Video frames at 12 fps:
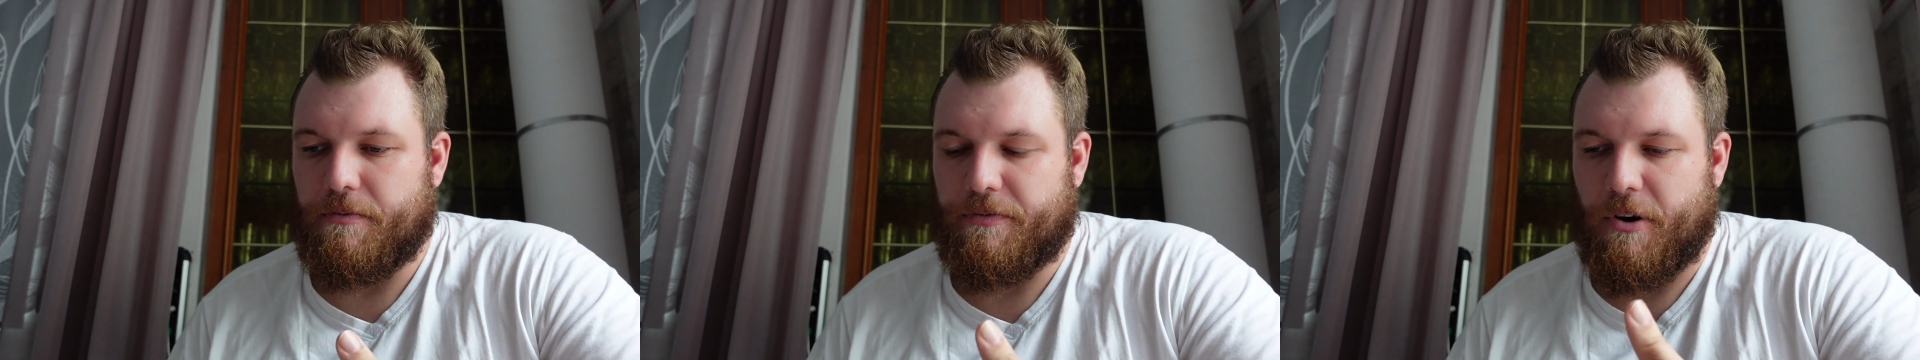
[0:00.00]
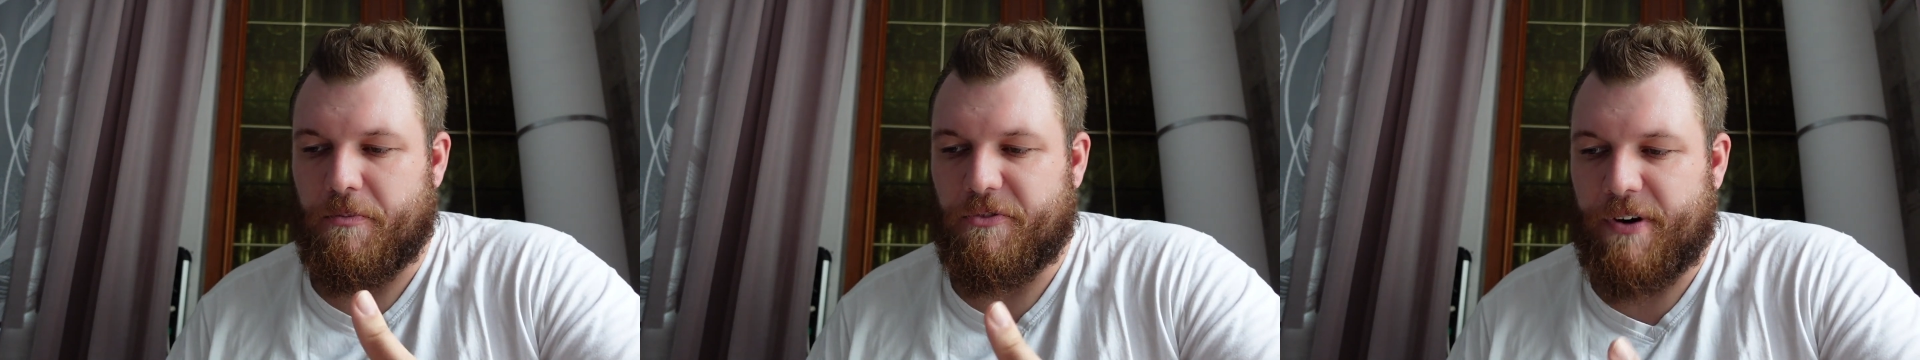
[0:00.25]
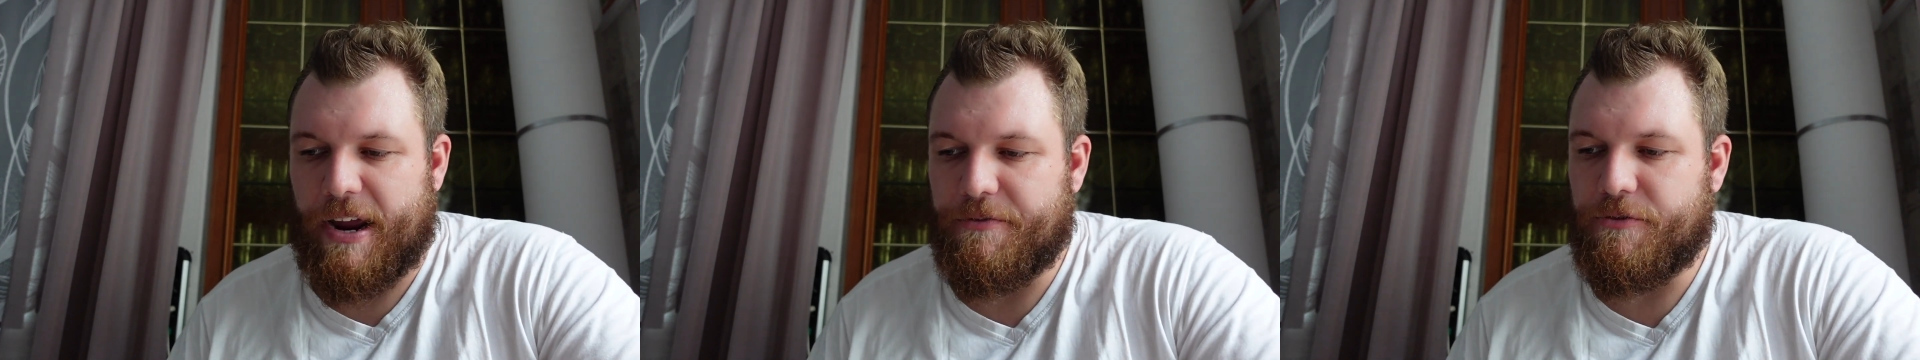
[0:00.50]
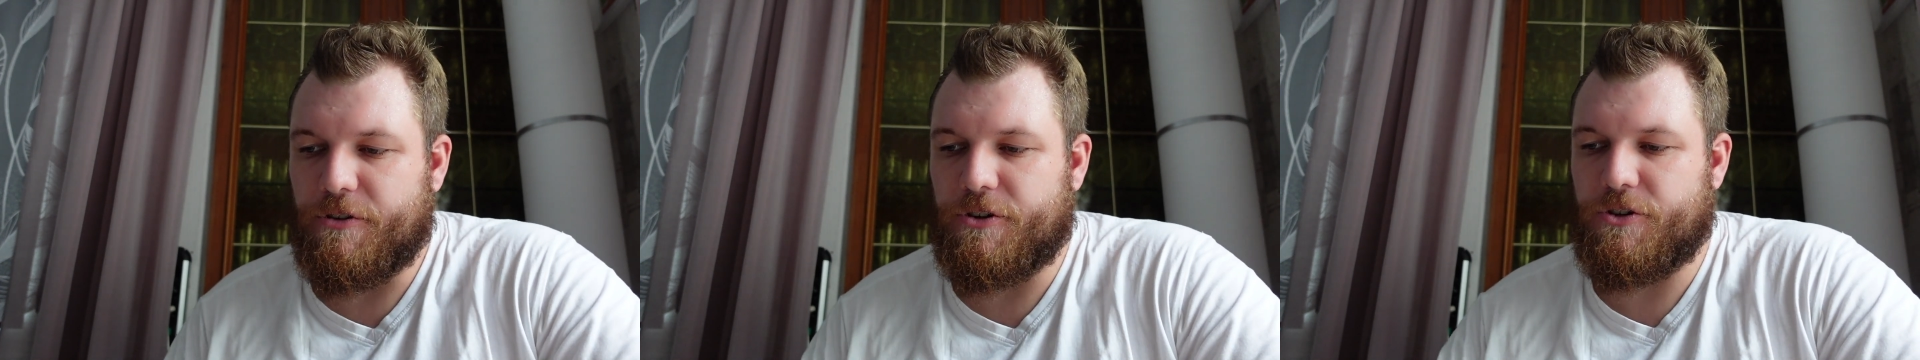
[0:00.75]

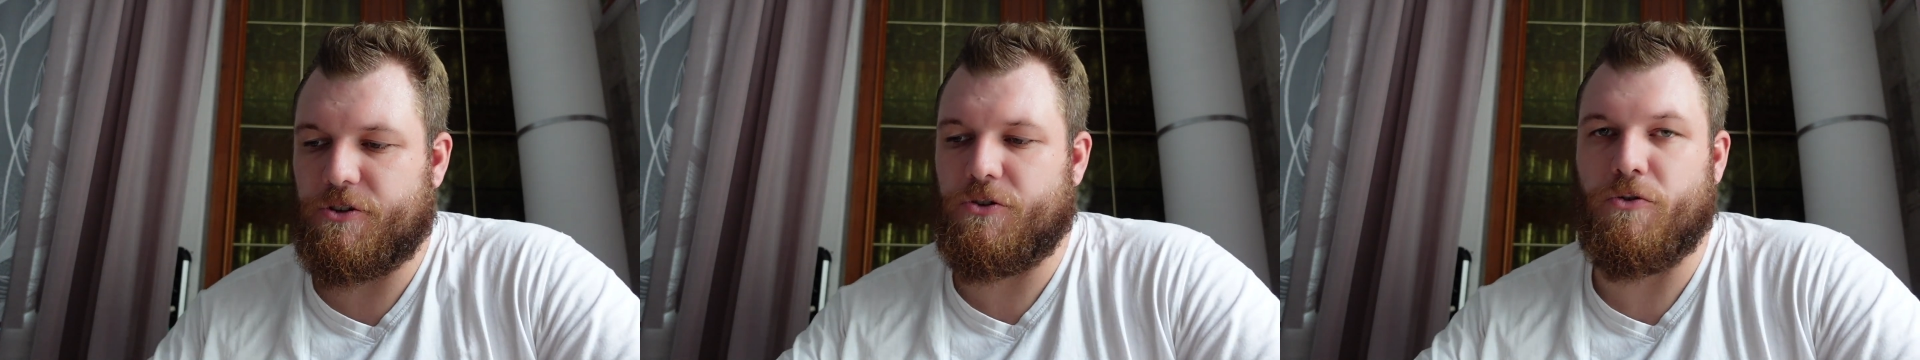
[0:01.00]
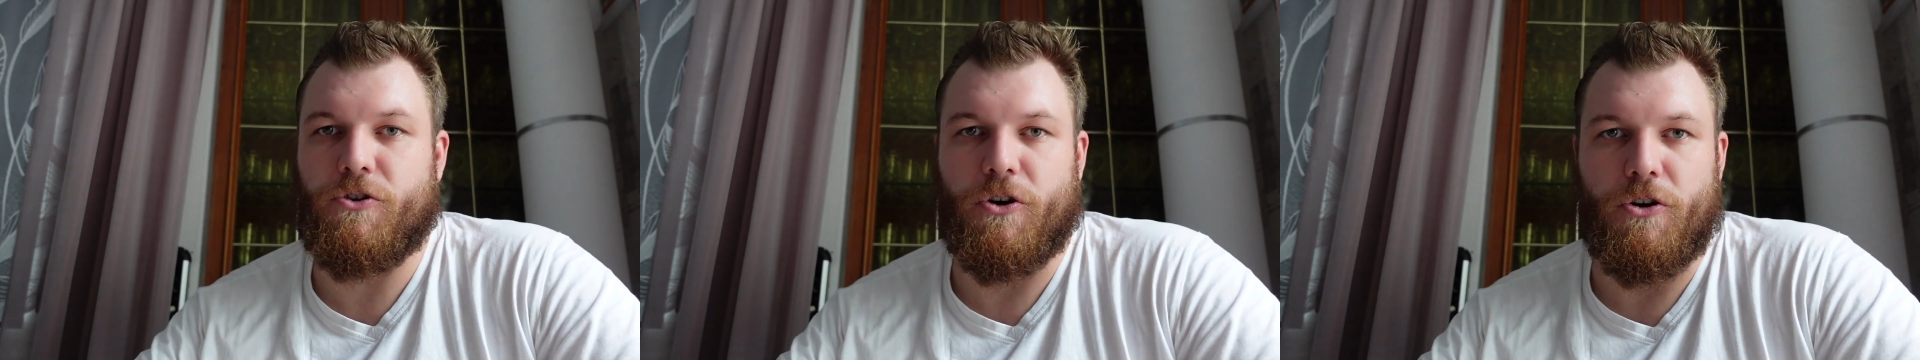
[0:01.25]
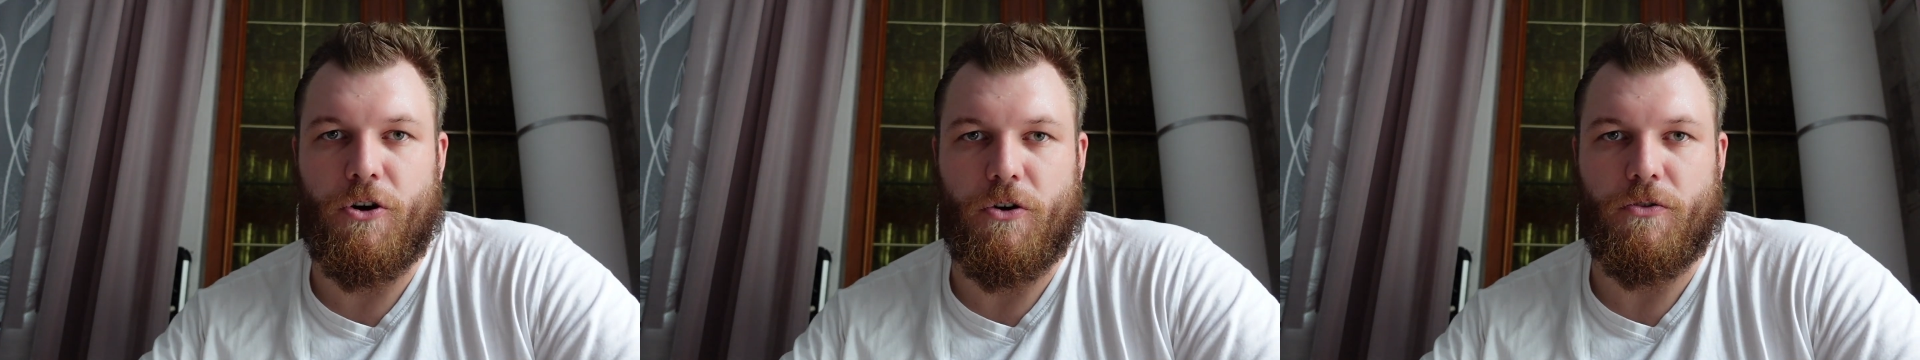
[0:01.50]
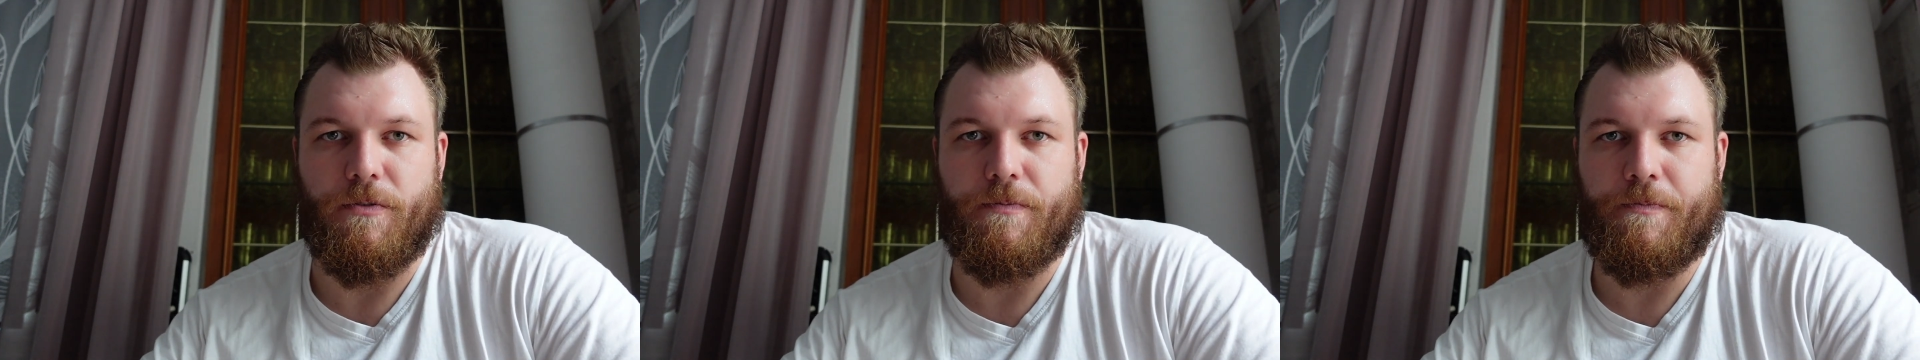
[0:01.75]
Frankfurt to
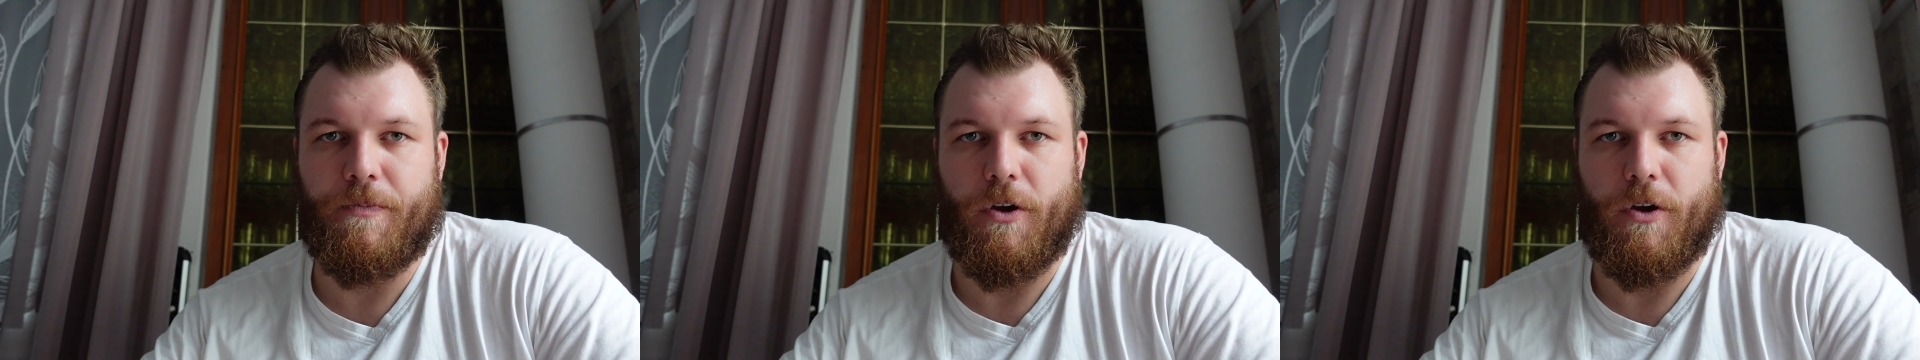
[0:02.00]
Cologne,